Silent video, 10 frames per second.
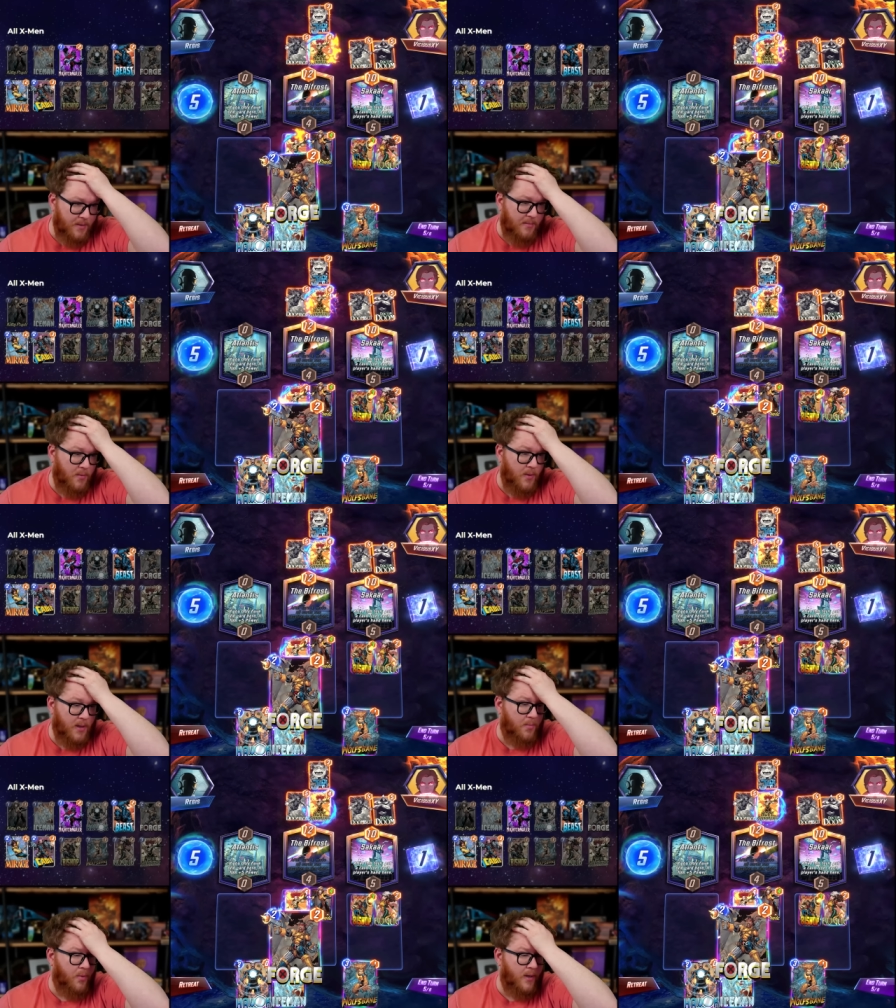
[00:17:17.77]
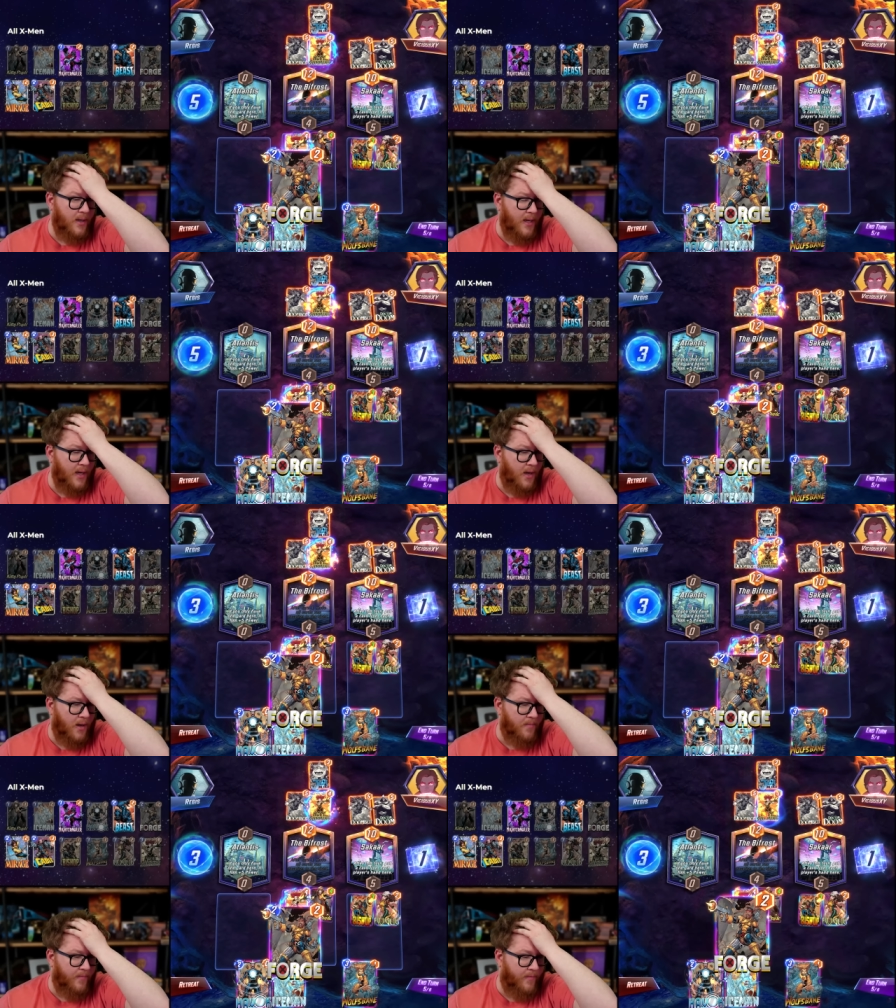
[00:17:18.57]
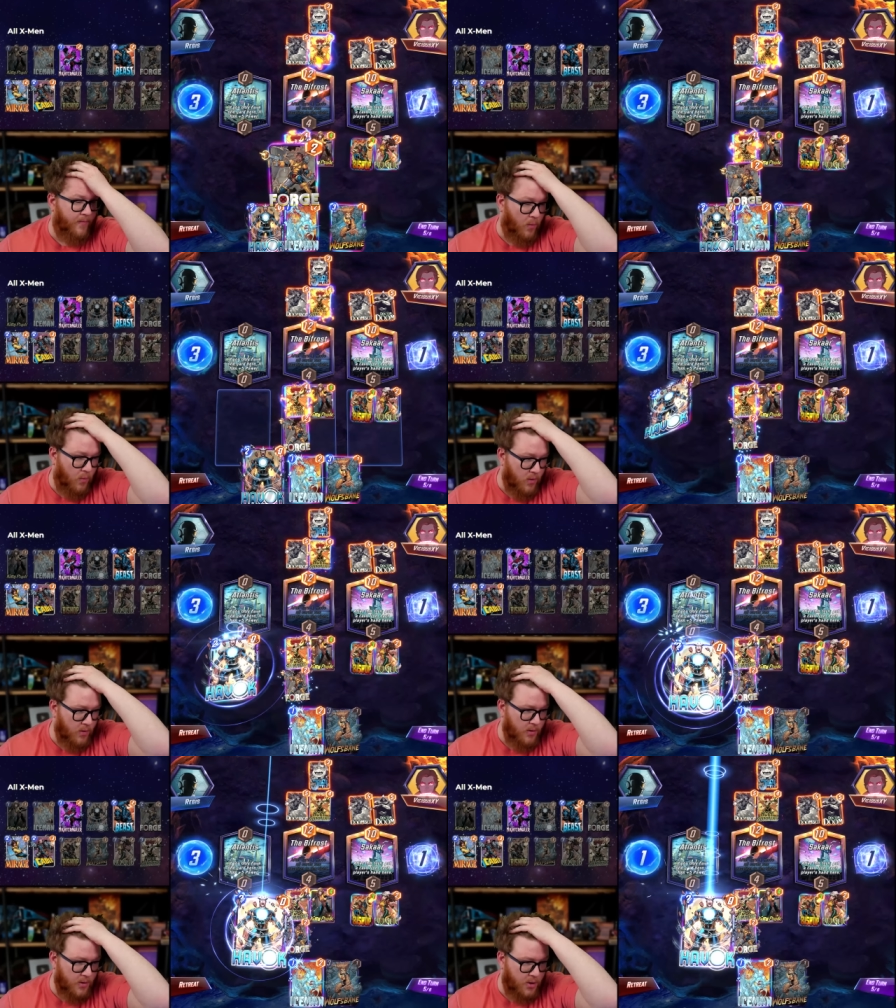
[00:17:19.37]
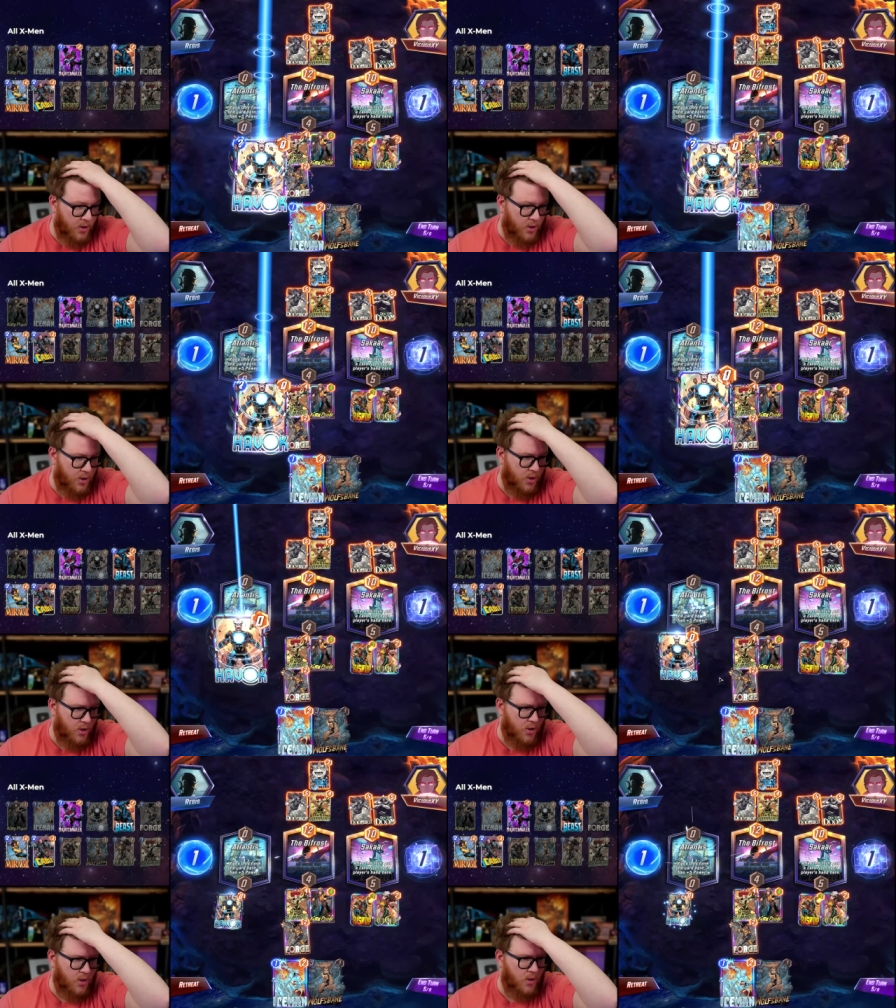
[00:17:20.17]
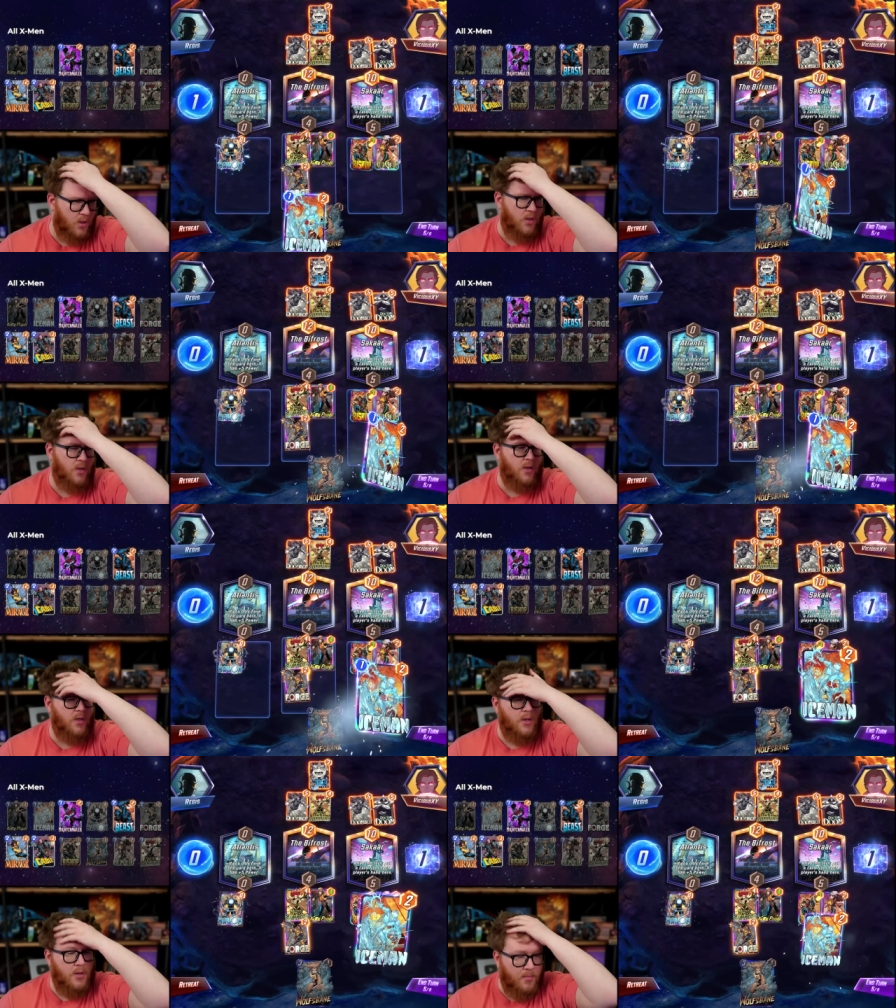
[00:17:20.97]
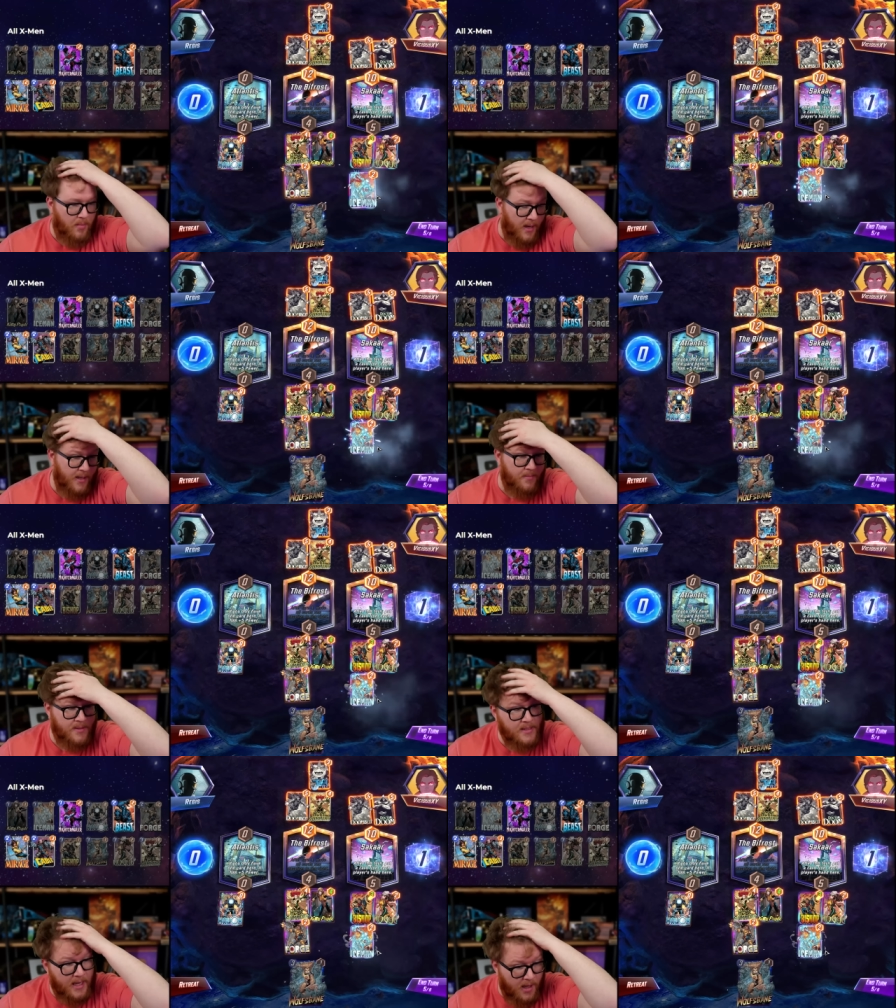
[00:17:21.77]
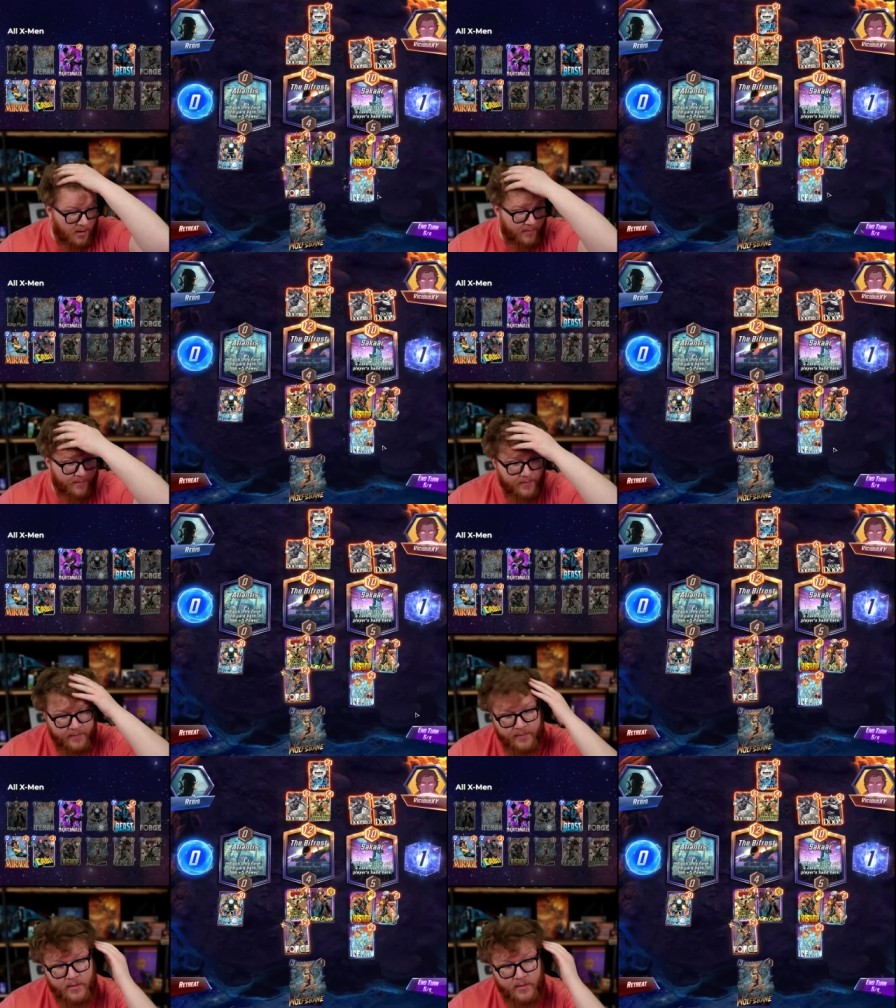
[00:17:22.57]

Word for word: Maybe we can put in a um, Forge by himself.